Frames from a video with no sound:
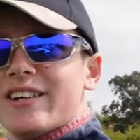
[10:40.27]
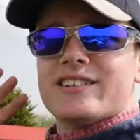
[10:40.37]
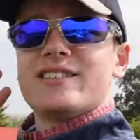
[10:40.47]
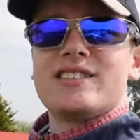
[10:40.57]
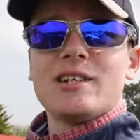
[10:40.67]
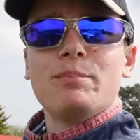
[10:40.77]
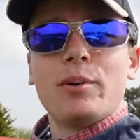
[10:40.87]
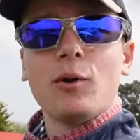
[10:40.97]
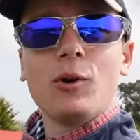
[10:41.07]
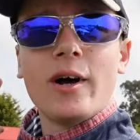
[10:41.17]

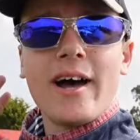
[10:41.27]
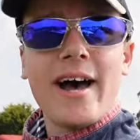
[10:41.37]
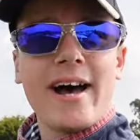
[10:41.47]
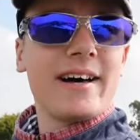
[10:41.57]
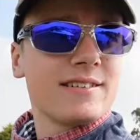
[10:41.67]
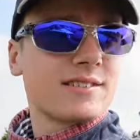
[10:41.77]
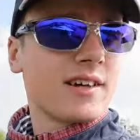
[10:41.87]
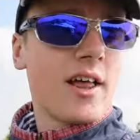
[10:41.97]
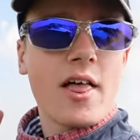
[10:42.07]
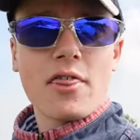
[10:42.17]
Simple
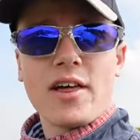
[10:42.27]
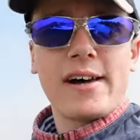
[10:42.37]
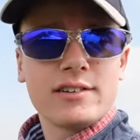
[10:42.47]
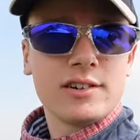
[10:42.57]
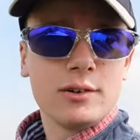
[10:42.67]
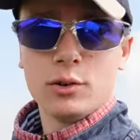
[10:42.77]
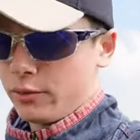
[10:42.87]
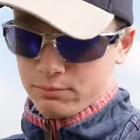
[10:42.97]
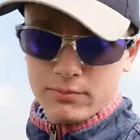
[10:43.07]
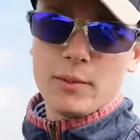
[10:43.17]
as that.
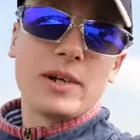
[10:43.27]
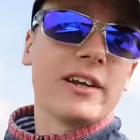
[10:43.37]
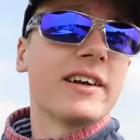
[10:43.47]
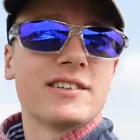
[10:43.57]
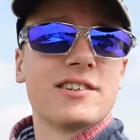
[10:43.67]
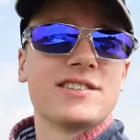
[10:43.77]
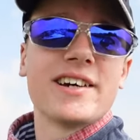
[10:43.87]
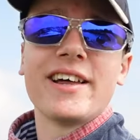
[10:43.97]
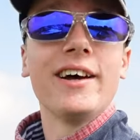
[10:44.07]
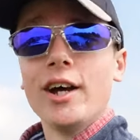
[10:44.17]
Or, I mean, at least I
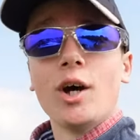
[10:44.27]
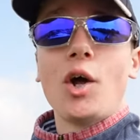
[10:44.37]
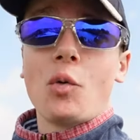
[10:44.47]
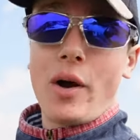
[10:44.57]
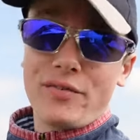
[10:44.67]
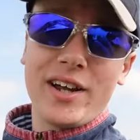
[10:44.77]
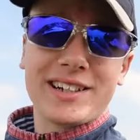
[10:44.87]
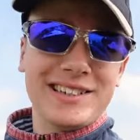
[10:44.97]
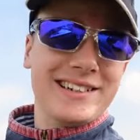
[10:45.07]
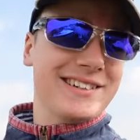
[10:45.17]
say that. We haven't
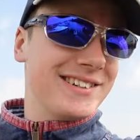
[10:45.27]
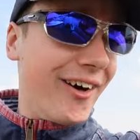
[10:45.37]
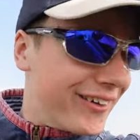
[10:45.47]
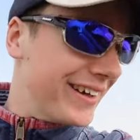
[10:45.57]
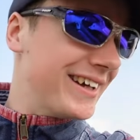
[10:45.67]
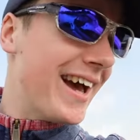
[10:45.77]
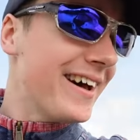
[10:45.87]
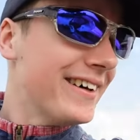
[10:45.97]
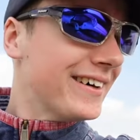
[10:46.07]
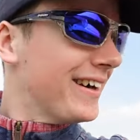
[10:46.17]
actually done it
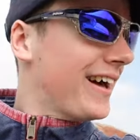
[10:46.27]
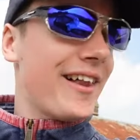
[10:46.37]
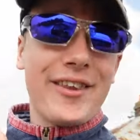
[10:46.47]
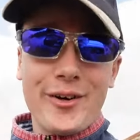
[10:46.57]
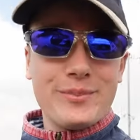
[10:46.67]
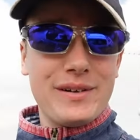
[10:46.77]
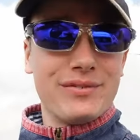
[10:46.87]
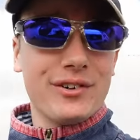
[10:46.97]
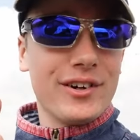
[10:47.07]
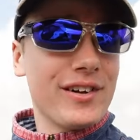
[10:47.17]
yet. That'll be
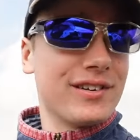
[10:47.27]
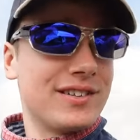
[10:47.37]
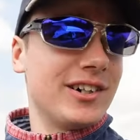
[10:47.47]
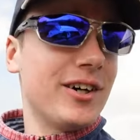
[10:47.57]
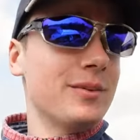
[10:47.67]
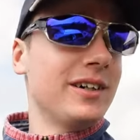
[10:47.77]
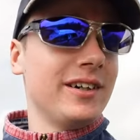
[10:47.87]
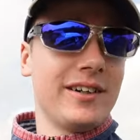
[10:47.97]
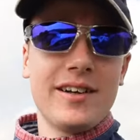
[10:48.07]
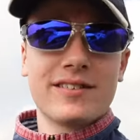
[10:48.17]
for another time,
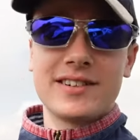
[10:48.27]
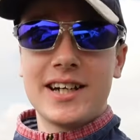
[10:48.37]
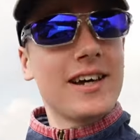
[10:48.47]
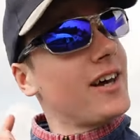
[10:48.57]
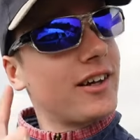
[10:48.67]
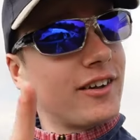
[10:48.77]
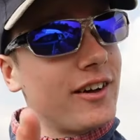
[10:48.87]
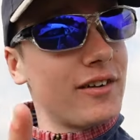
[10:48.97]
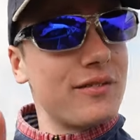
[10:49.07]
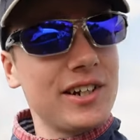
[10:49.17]
another day, and
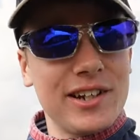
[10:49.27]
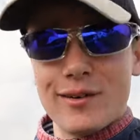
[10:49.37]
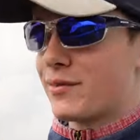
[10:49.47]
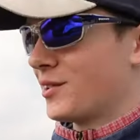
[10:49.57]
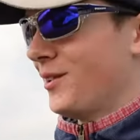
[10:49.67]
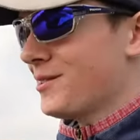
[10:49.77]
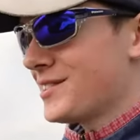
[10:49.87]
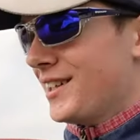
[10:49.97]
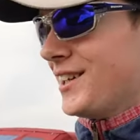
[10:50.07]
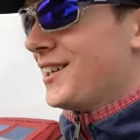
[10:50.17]
another video, of
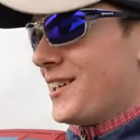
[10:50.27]
course.